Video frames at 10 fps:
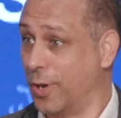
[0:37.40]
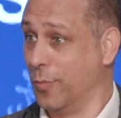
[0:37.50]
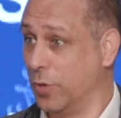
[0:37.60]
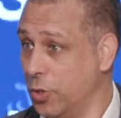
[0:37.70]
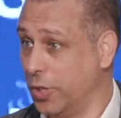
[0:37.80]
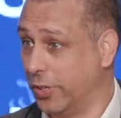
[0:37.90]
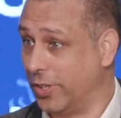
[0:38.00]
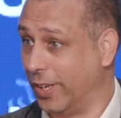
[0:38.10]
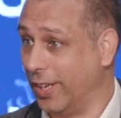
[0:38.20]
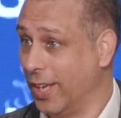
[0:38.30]

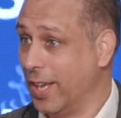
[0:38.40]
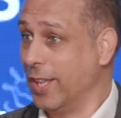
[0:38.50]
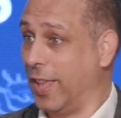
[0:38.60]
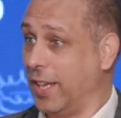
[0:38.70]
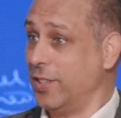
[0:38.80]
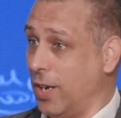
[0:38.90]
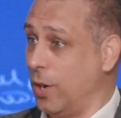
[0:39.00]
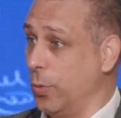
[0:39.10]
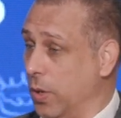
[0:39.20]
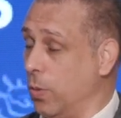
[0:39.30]
community, that's
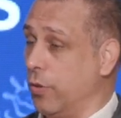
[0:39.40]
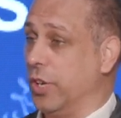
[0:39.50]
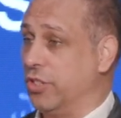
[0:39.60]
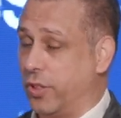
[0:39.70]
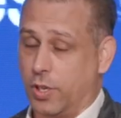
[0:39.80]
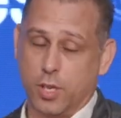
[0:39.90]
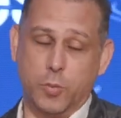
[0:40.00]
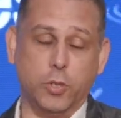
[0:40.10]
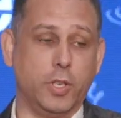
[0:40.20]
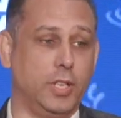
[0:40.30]
how we will reach the
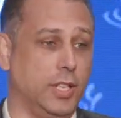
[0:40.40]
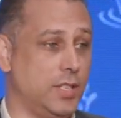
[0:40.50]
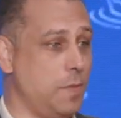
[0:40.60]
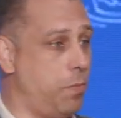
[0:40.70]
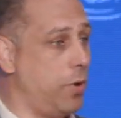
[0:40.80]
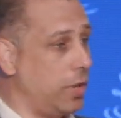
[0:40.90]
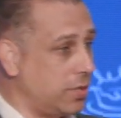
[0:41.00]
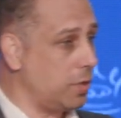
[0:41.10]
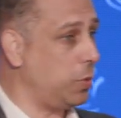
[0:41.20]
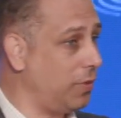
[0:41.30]
community. It's
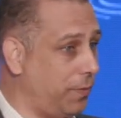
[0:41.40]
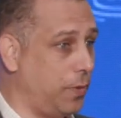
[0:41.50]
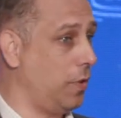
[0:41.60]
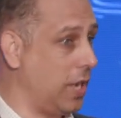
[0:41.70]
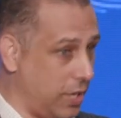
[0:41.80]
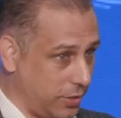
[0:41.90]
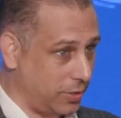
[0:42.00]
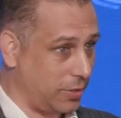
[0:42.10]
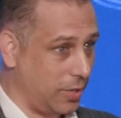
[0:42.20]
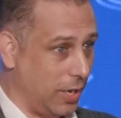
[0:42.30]
impossible for
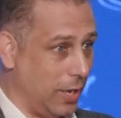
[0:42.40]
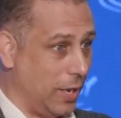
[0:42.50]
us.